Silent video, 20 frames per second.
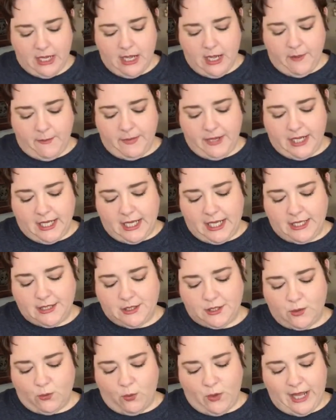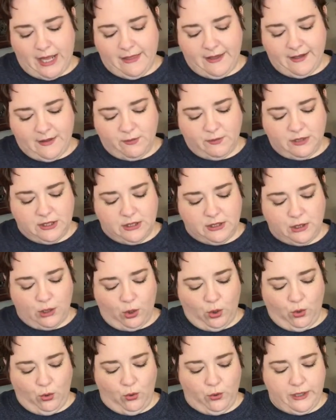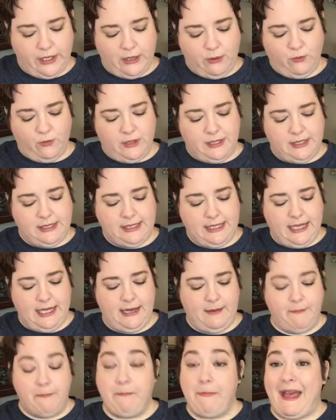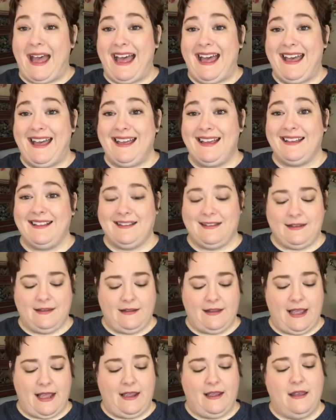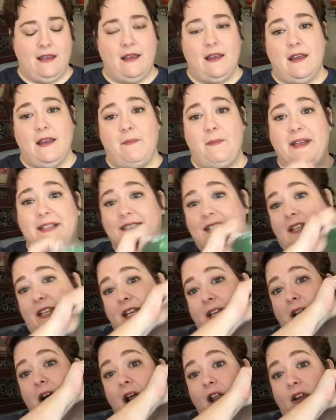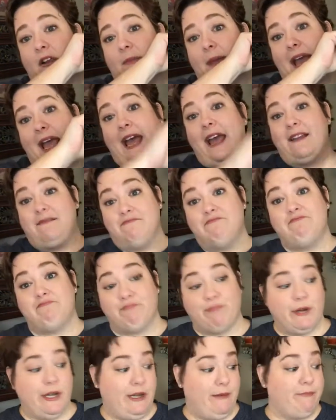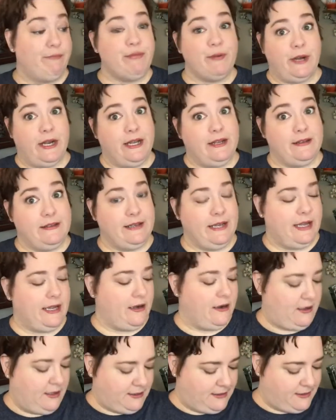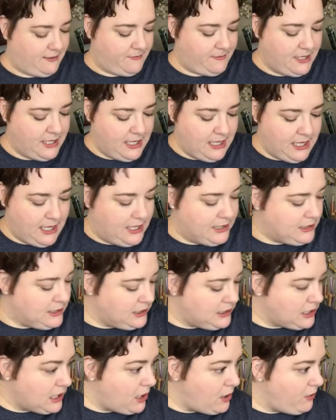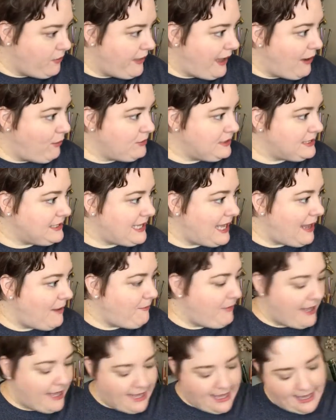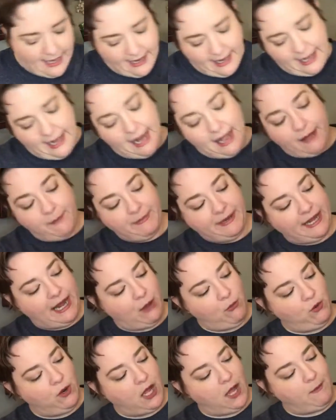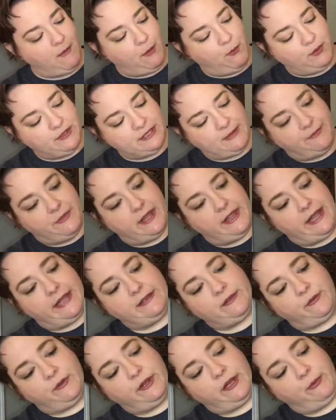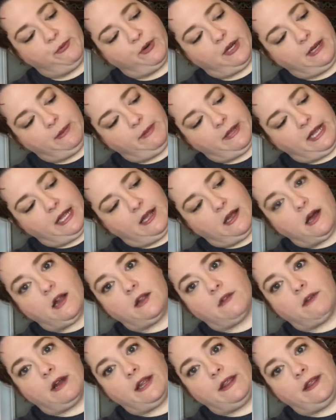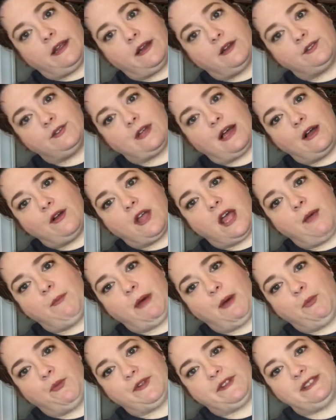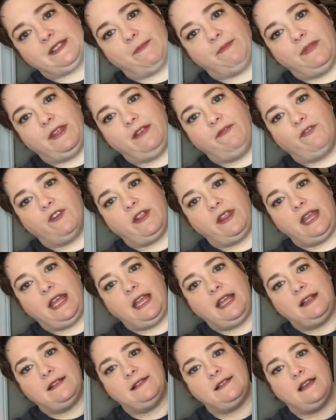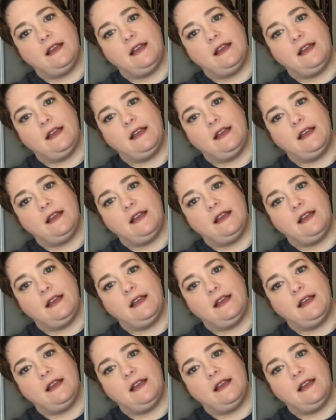because the way this was sold, it was in bags, like basically $1 bag. Pretty stinking awesome. So that was that bag. And I will come up with something. That's a really pretty pink color right there. So I'll come up with something for these,